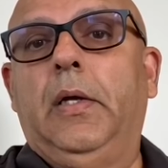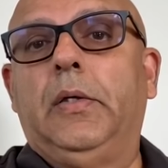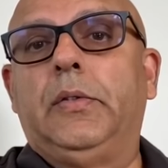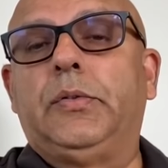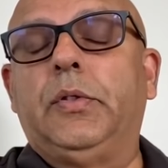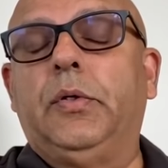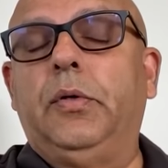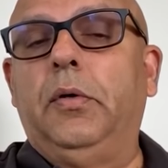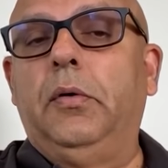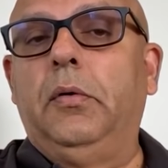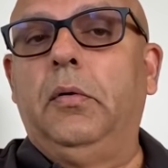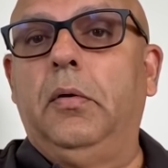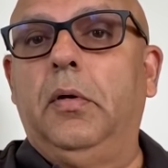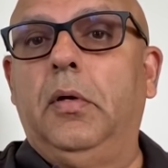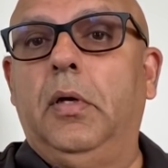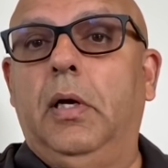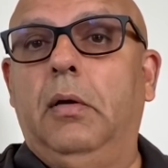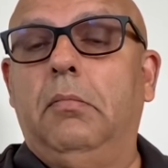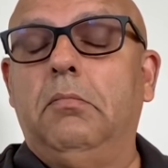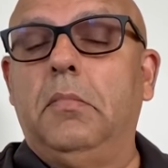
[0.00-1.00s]
So,
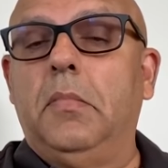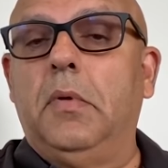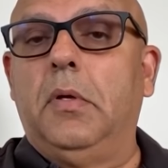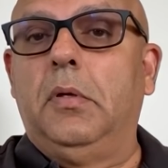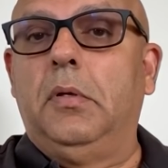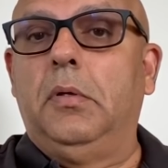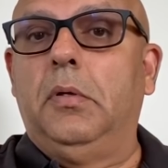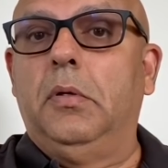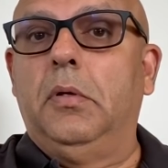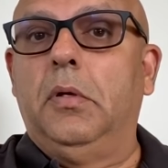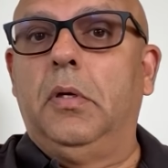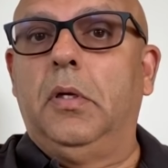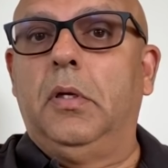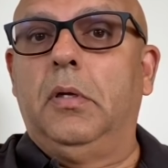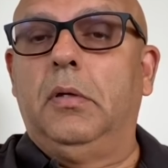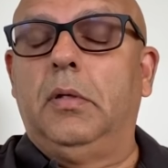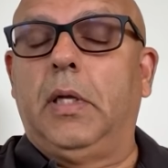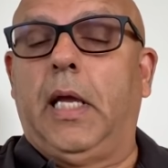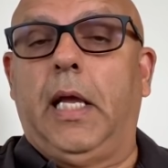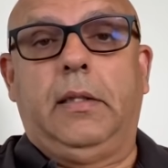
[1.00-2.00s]

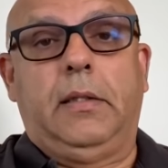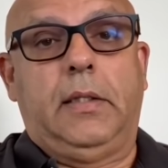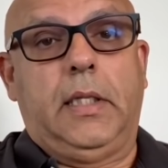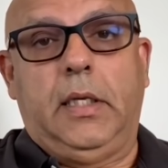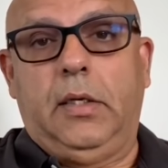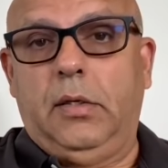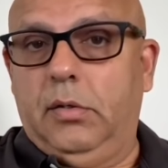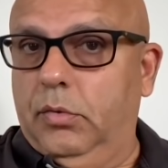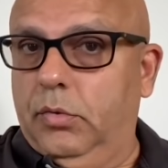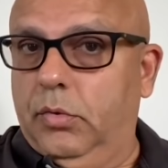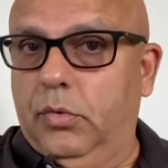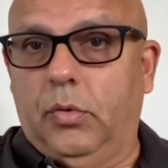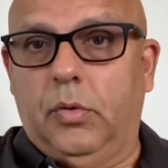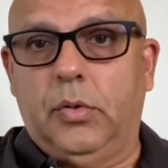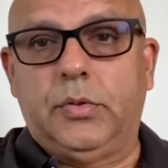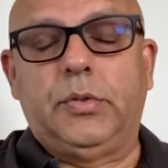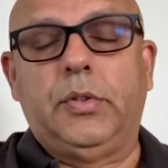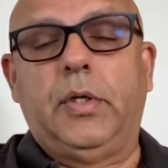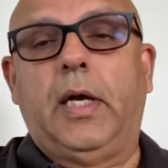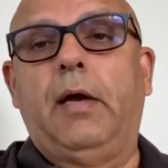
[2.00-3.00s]
and then you
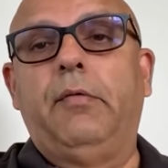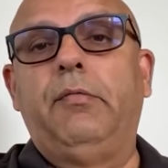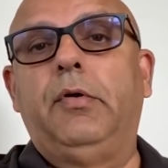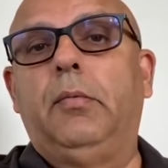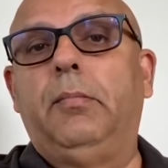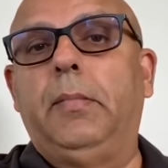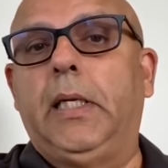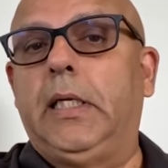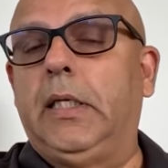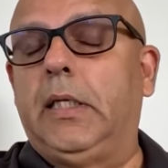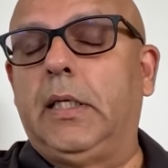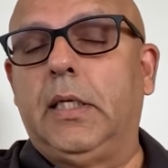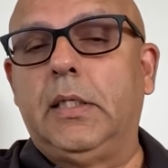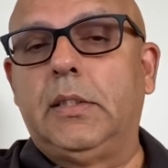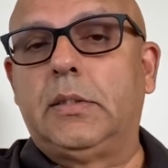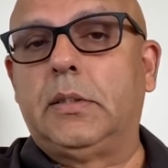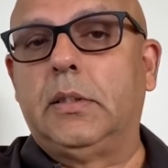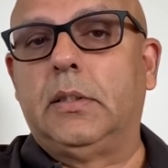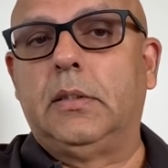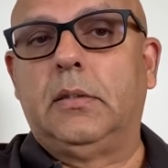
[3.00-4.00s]
also have your
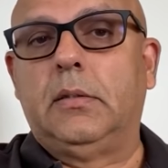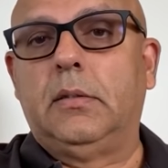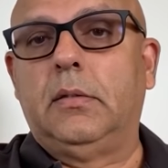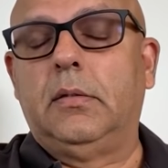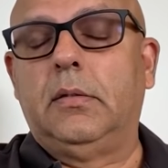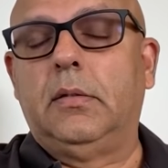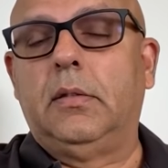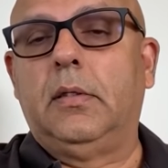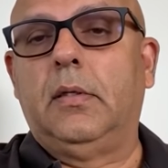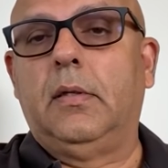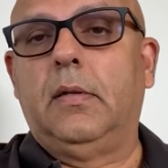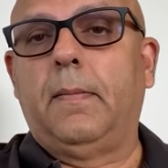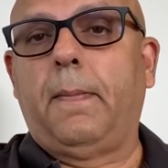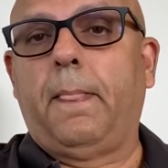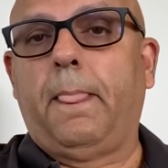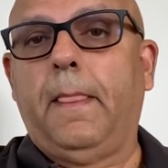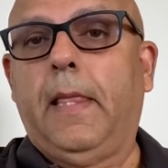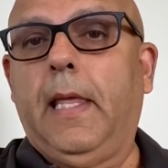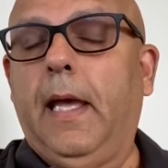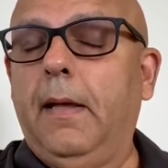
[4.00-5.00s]
meditation.
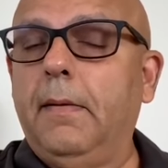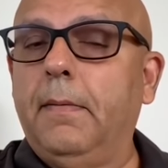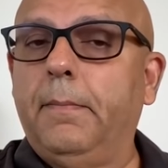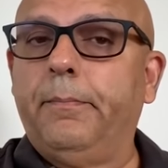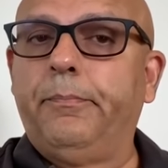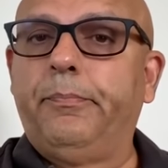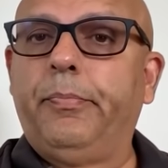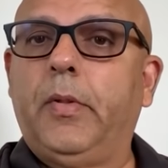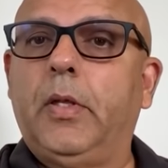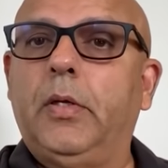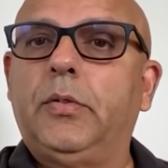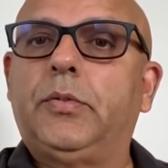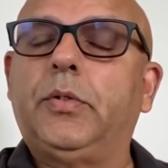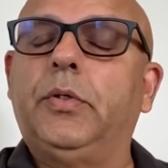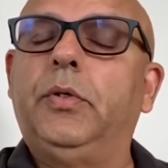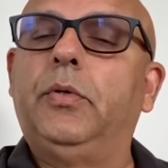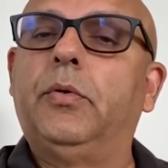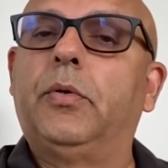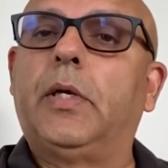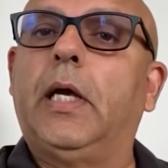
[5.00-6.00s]
Yeah. So
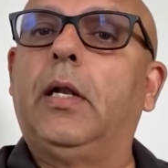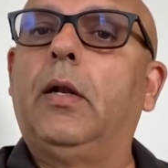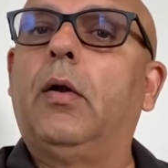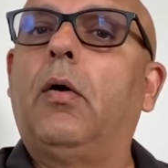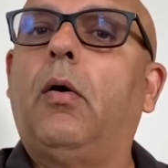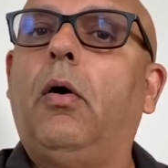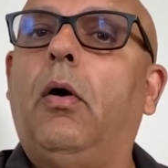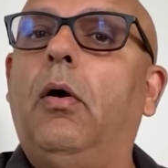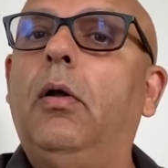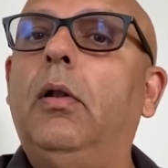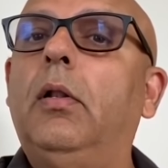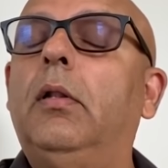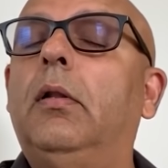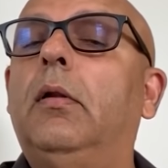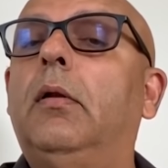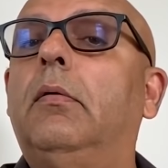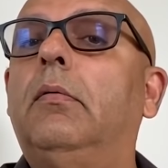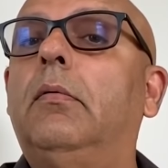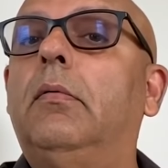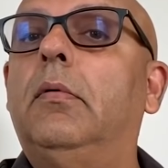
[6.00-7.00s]
you can call
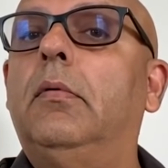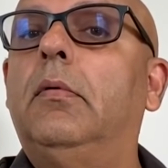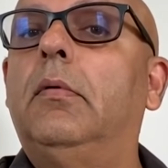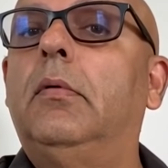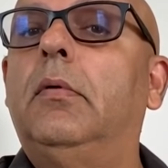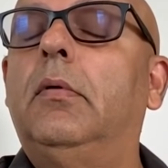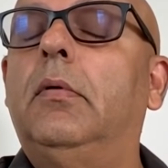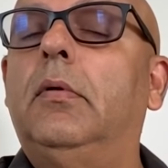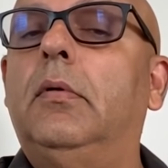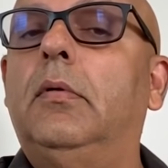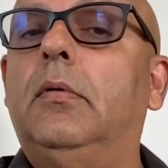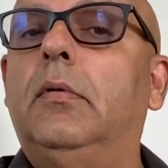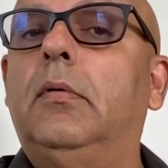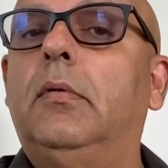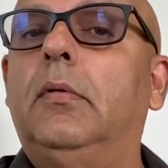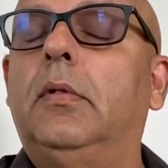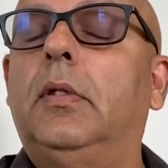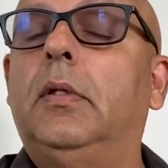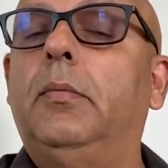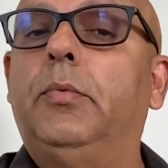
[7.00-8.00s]

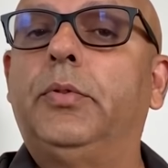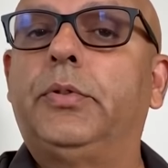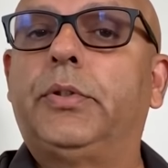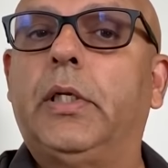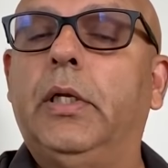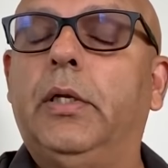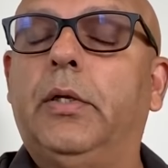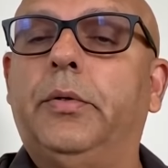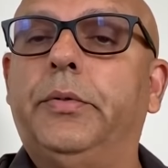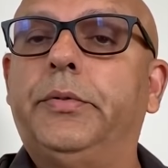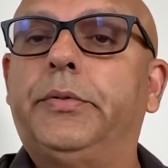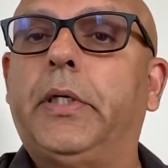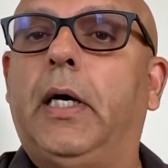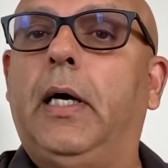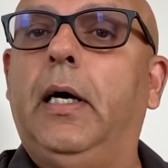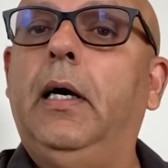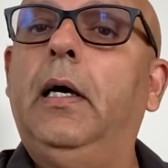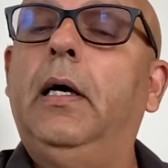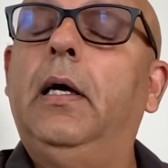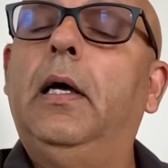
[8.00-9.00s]
the mushkil
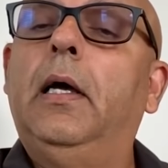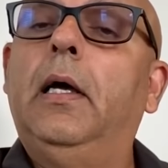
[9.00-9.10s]
kusha